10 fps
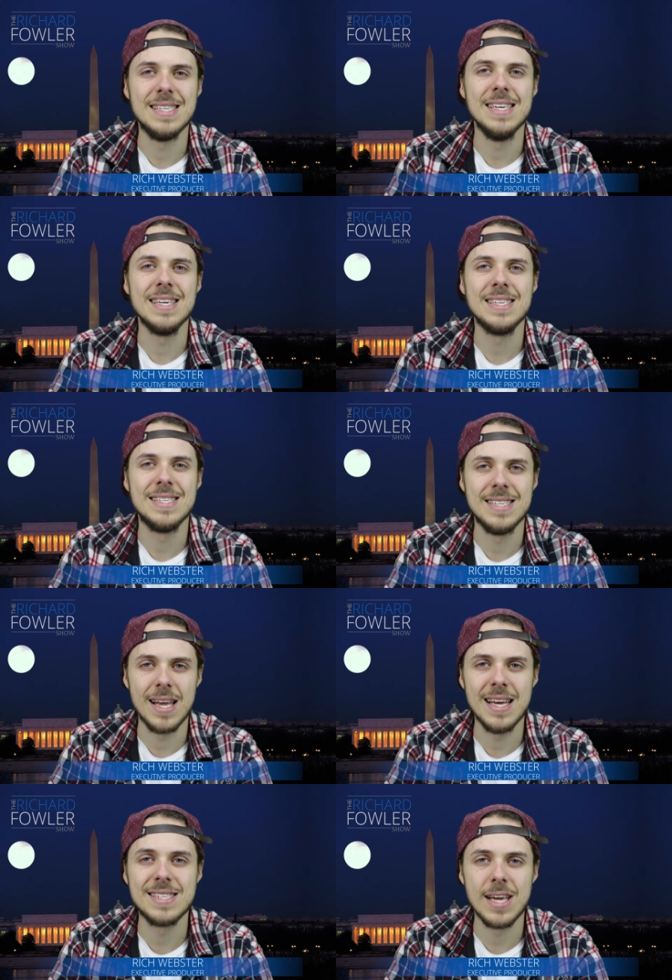is the
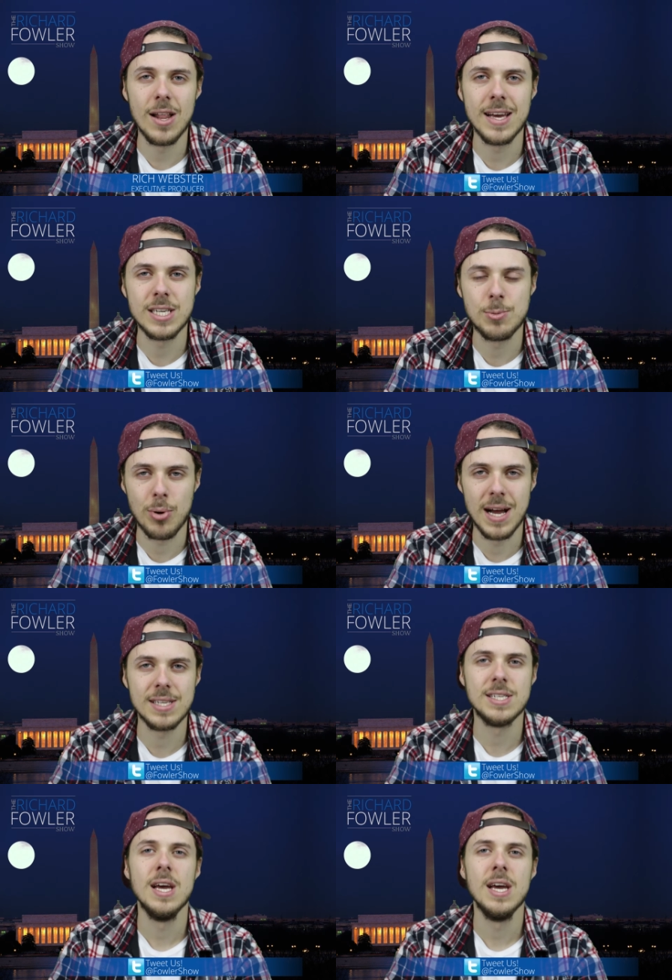Acela Express.